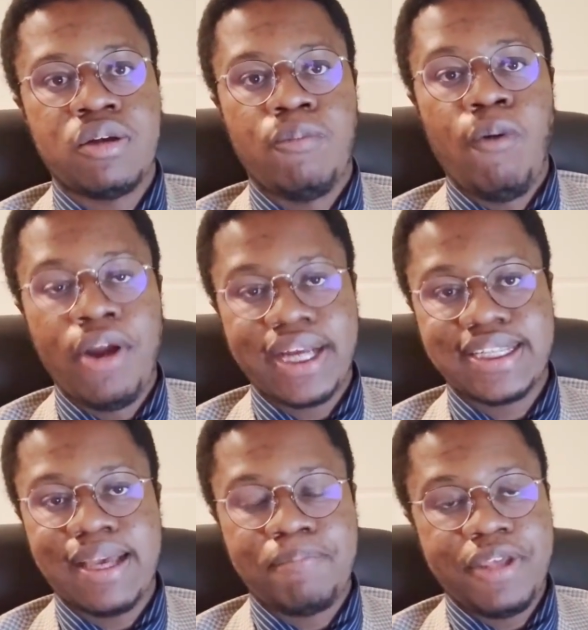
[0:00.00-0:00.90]
won't
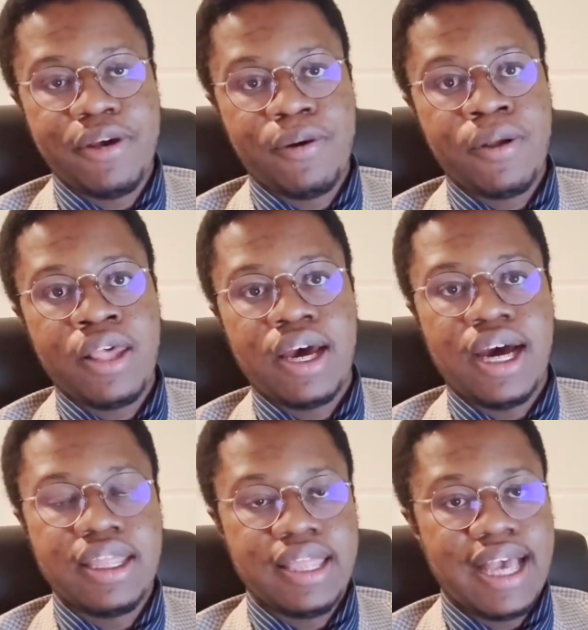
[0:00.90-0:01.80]
accept you
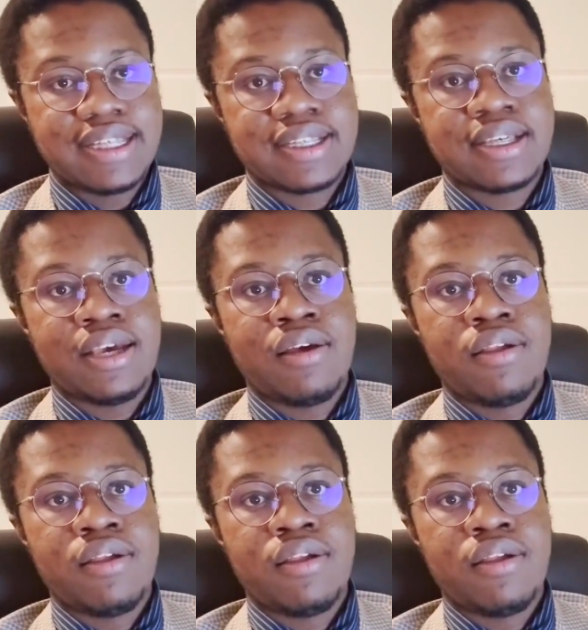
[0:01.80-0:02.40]
unless